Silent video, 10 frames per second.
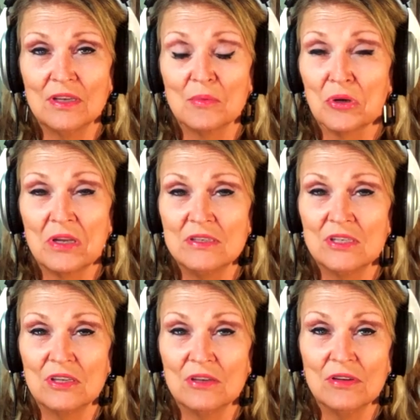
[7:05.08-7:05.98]
I'll bring it
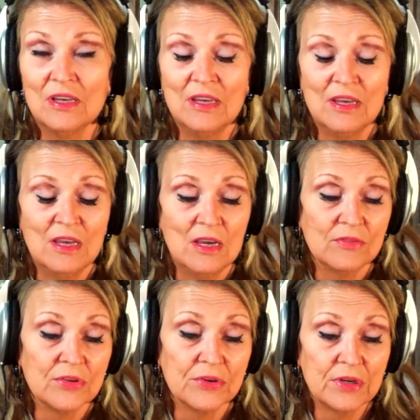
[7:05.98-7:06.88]
to you
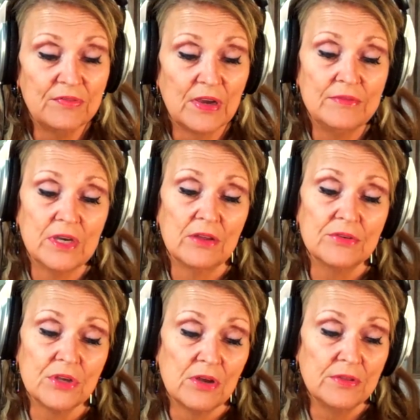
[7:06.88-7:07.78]
for
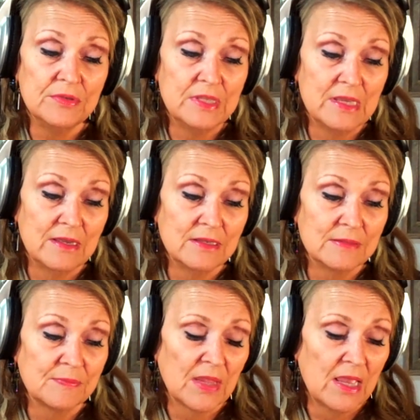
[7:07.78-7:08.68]
$35, all those things.
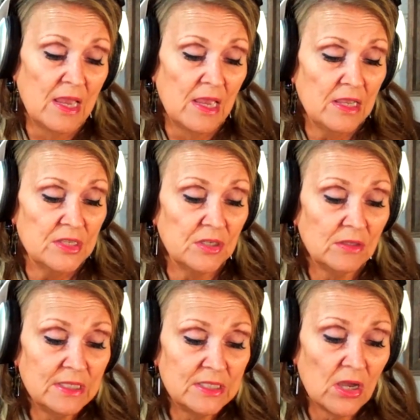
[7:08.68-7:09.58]
So
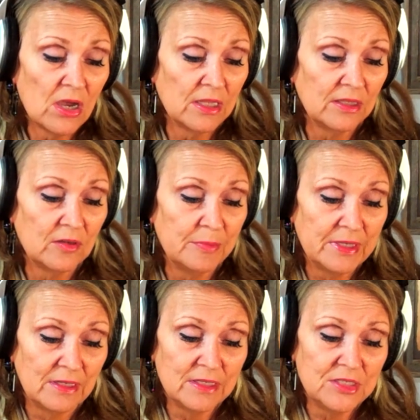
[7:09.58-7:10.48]
let's talk a little
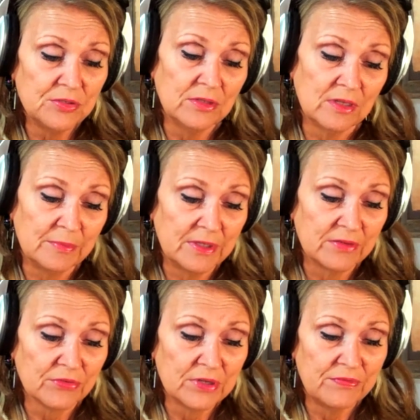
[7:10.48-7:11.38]
bit. Let's do a little bit
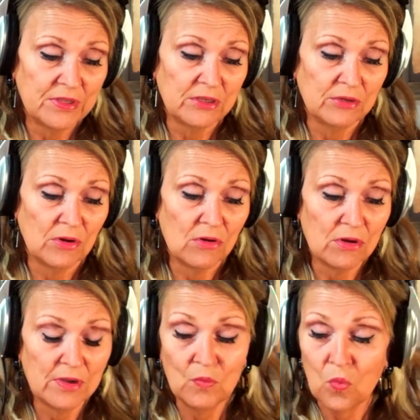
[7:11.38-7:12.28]
of review
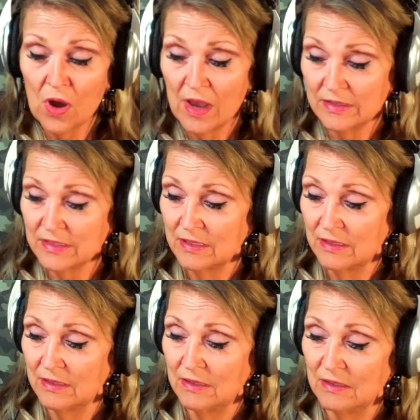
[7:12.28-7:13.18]
on what
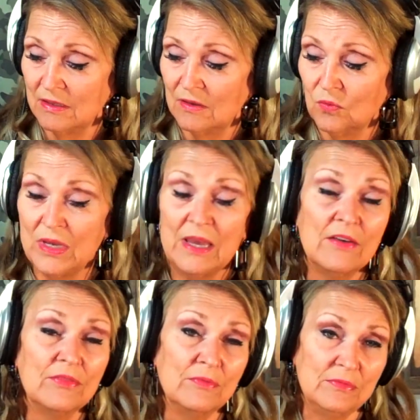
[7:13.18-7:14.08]
we
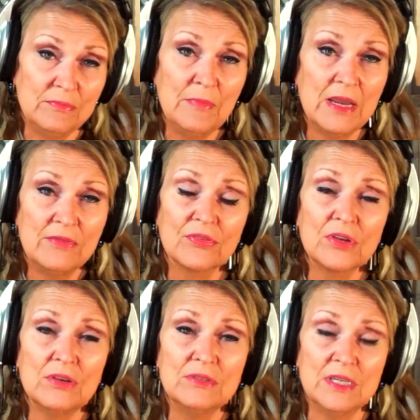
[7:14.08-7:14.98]
have made for
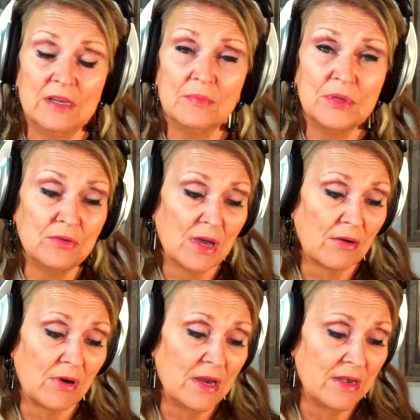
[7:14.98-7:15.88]
you to help you out
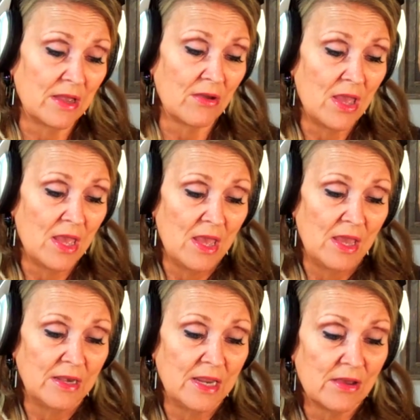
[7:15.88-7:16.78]
right now.
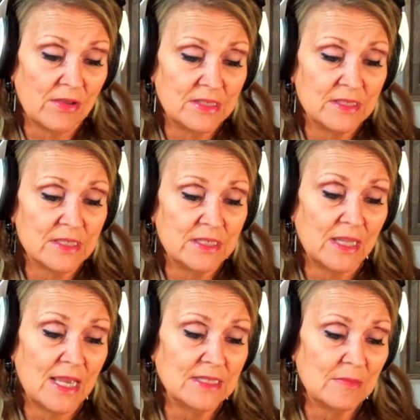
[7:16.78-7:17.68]
Now, since the
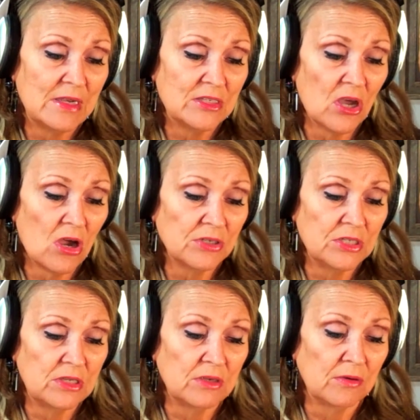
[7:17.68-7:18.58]
last time I talked to
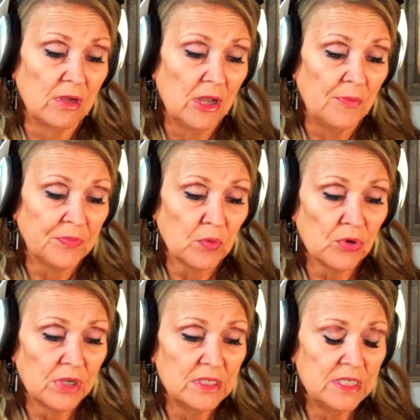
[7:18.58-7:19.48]
you, we're
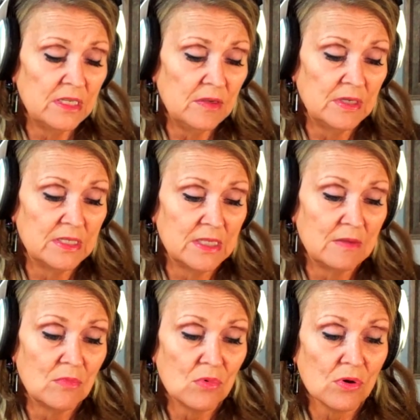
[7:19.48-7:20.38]
continuing to see
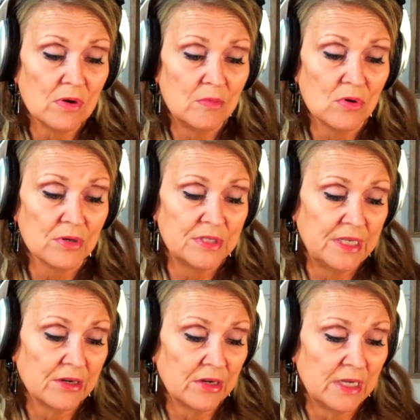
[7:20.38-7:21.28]
more and more
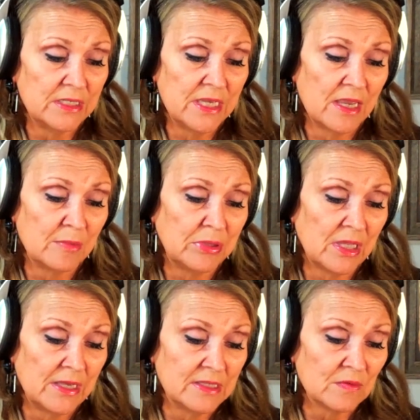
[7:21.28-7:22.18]
tyranny take
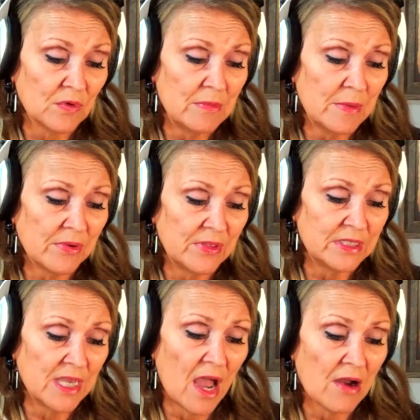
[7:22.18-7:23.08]
place. And remember that
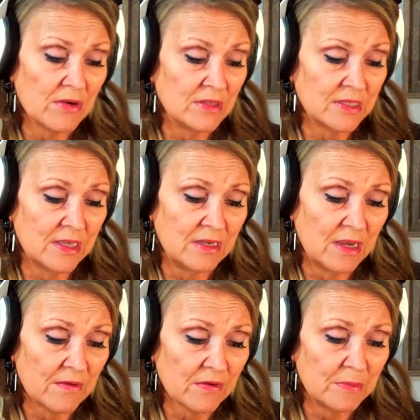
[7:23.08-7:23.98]
tyrants can
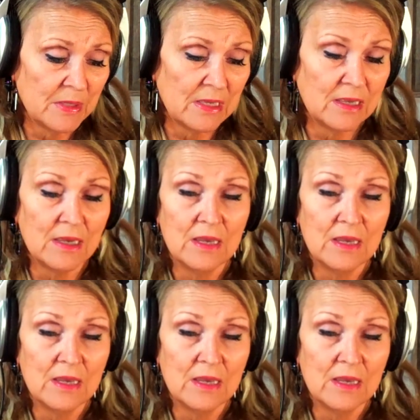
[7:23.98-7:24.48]
never be